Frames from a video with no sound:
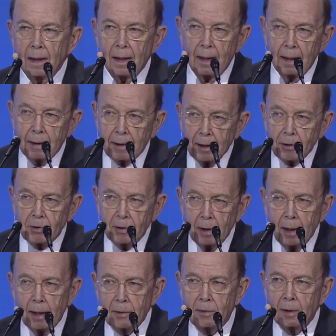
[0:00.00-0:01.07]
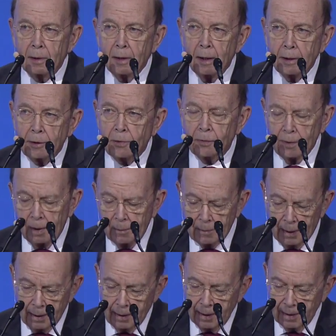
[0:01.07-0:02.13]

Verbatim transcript: I guess she has a large family.